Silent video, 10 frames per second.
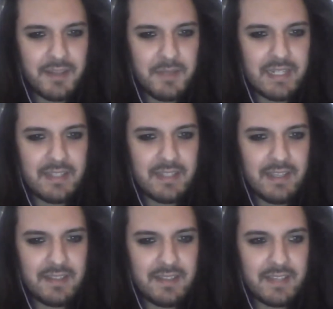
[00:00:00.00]
I mean, it,
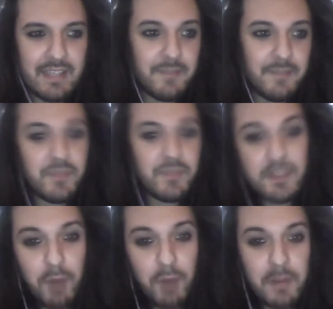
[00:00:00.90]
it's it's
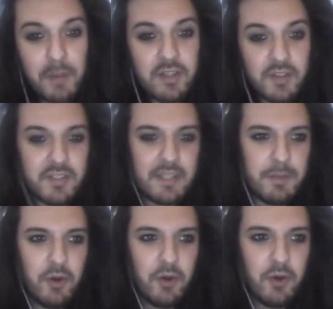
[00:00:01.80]
it's probably not the
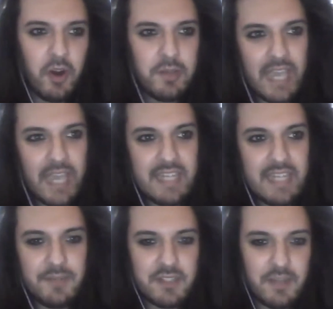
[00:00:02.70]
typical Hollywood
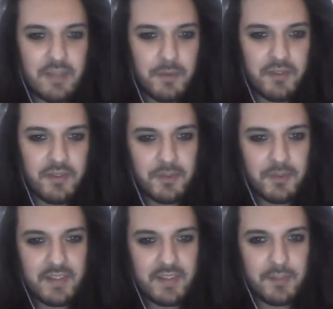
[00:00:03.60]
ending which everybody
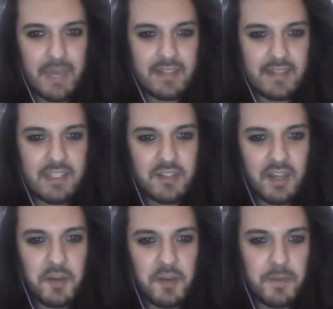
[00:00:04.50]
was expecting, you
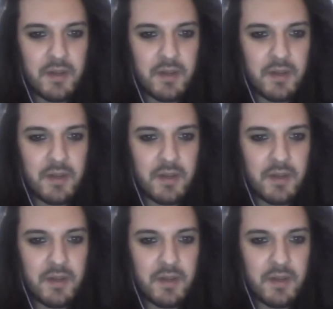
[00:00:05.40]
know.